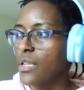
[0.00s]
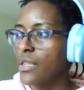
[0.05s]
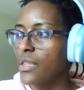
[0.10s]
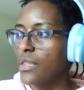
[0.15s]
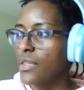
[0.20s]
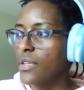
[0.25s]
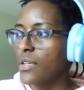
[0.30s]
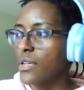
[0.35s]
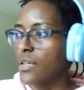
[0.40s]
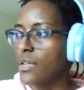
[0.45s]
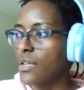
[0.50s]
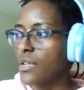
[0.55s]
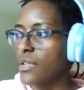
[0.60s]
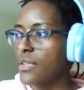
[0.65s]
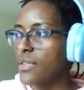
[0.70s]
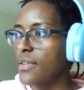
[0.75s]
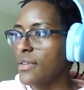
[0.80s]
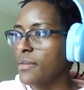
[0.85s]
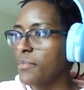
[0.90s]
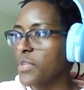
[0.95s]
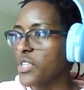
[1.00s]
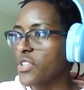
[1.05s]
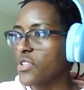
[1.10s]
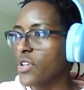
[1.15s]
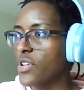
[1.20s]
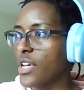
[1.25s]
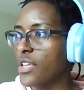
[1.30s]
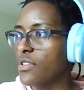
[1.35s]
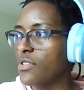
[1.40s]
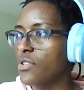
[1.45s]
the team is
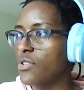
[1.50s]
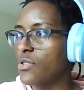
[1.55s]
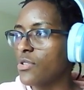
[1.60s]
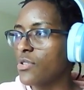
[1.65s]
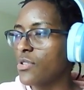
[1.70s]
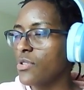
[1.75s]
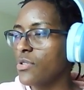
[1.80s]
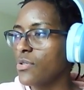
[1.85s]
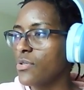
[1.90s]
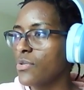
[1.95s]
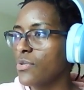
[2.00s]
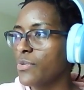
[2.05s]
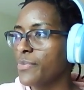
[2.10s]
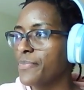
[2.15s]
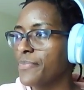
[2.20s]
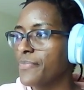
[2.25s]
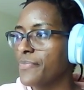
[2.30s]
trying to do,